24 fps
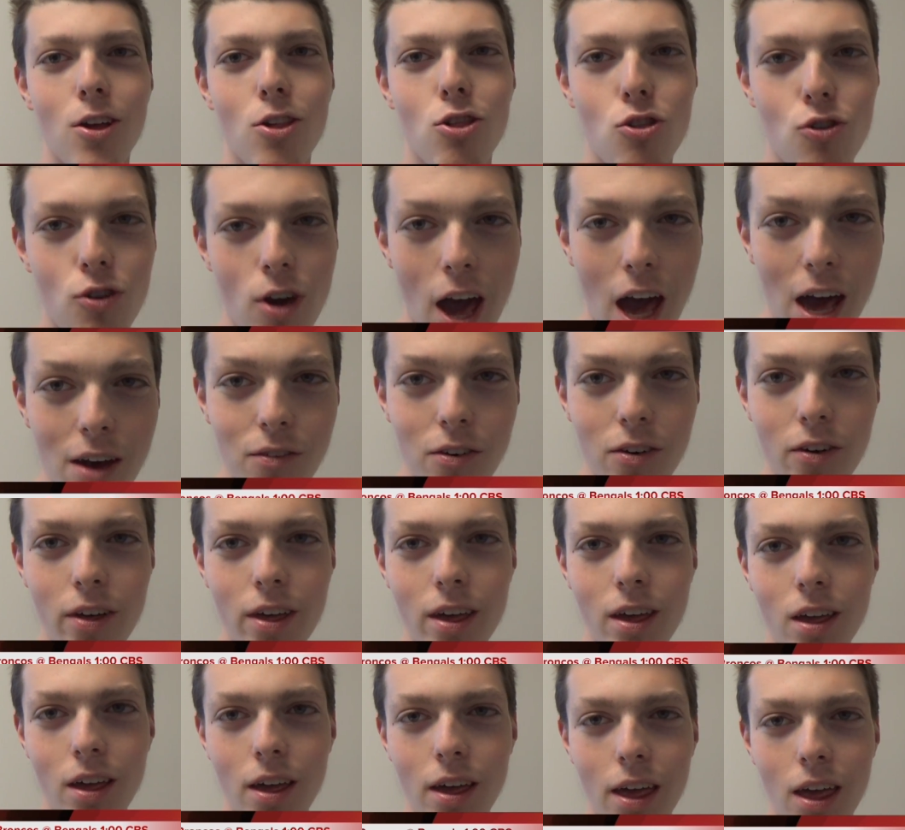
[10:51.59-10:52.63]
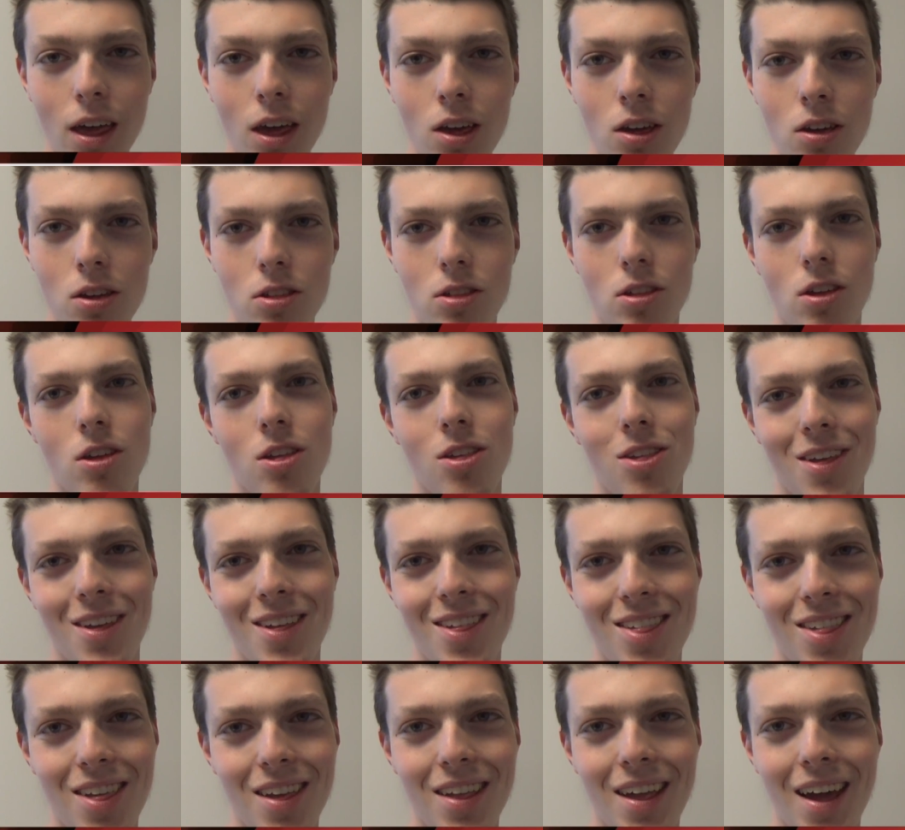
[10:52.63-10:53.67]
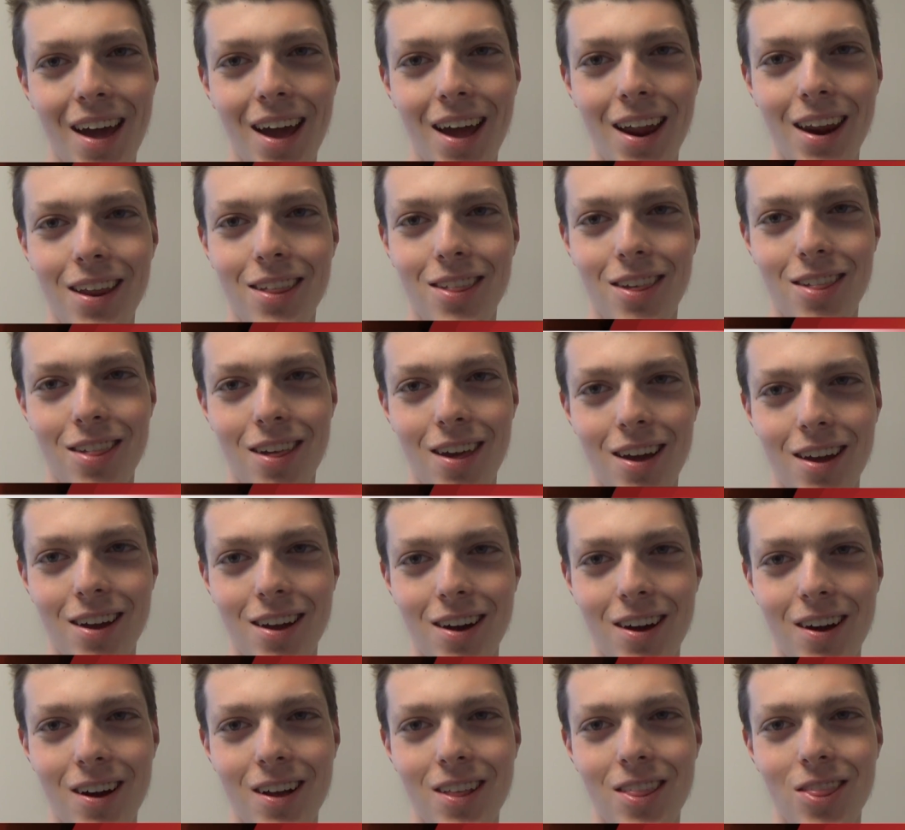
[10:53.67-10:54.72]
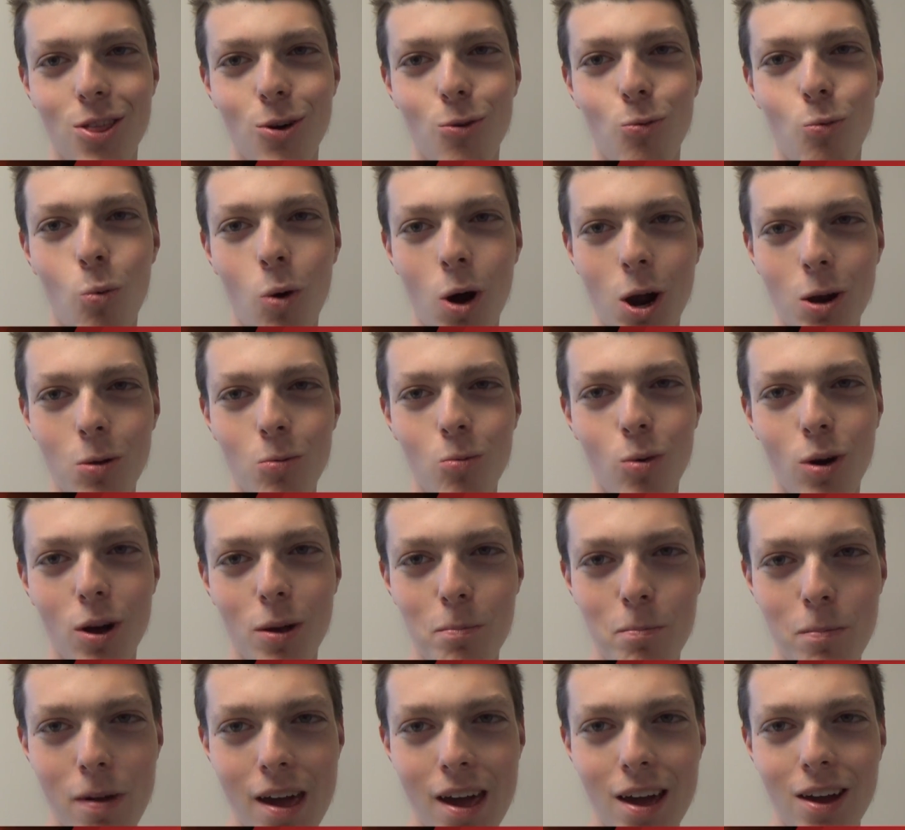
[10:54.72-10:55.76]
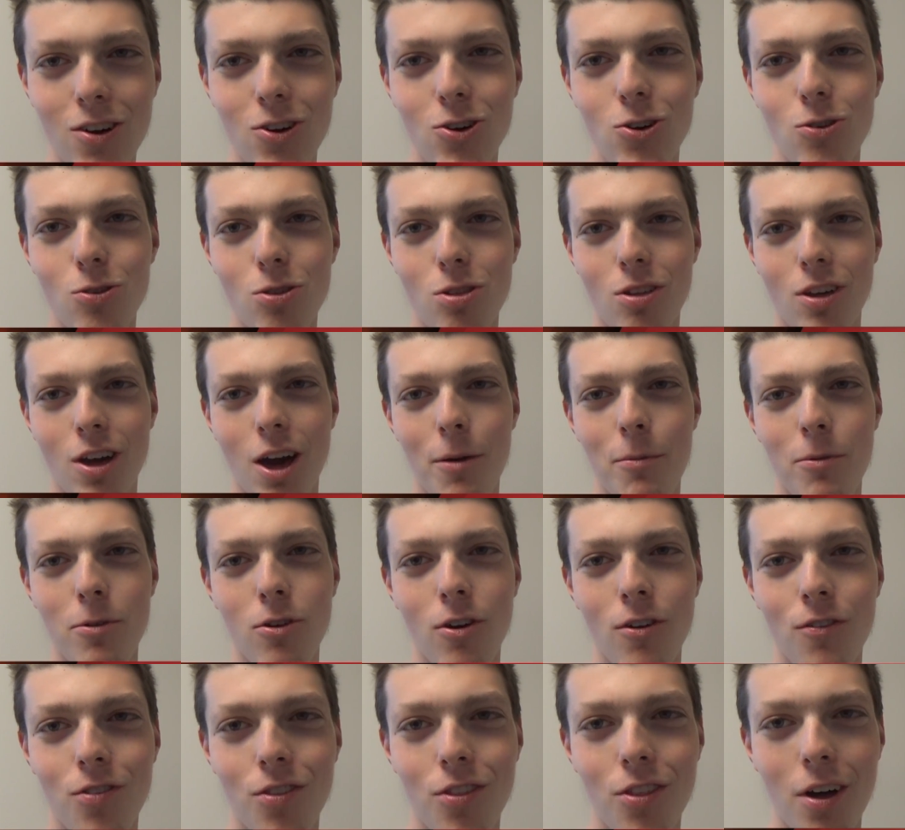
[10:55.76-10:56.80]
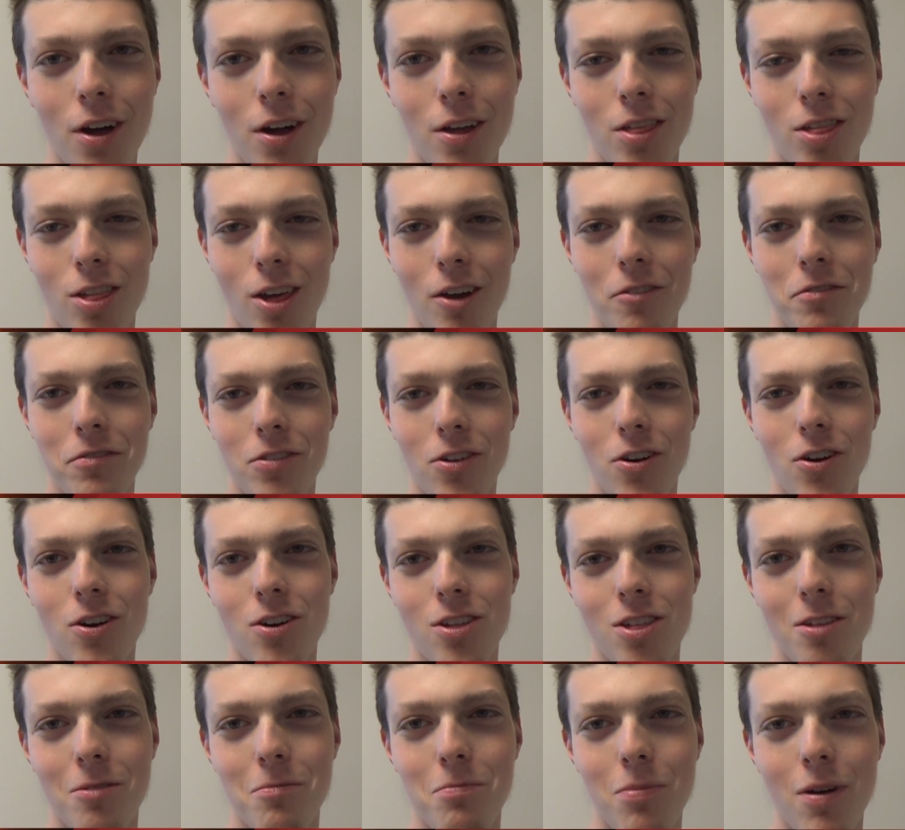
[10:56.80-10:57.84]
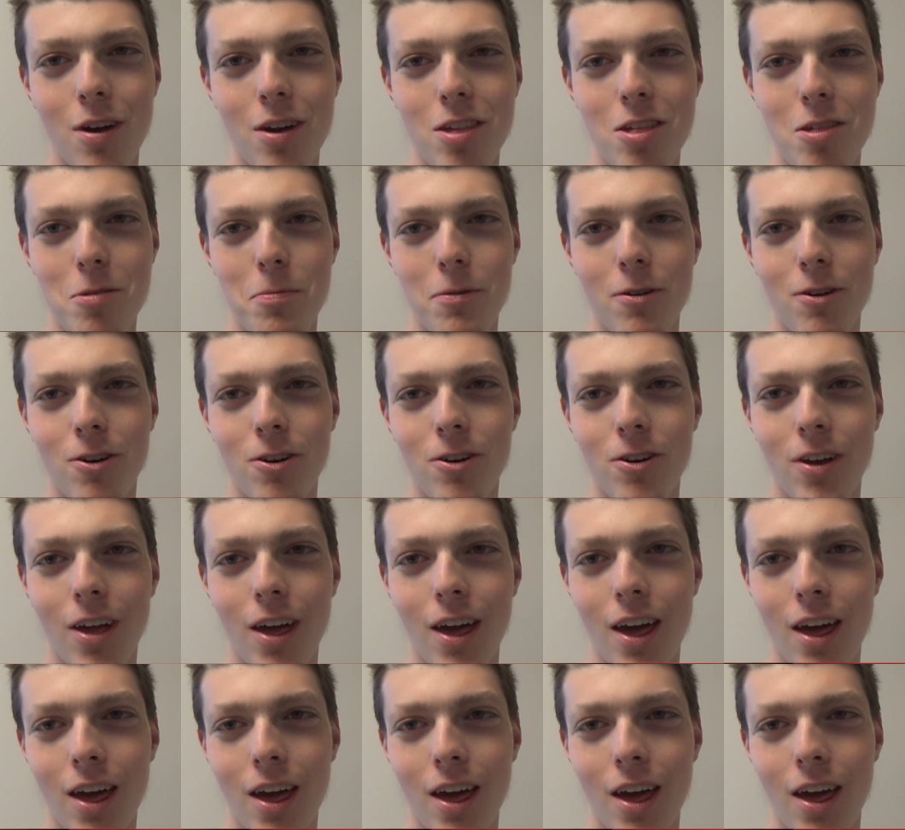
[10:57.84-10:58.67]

traveling east to Cincinnati to take on the 1-1 Bengals, coming off a tough loss in Pittsburgh.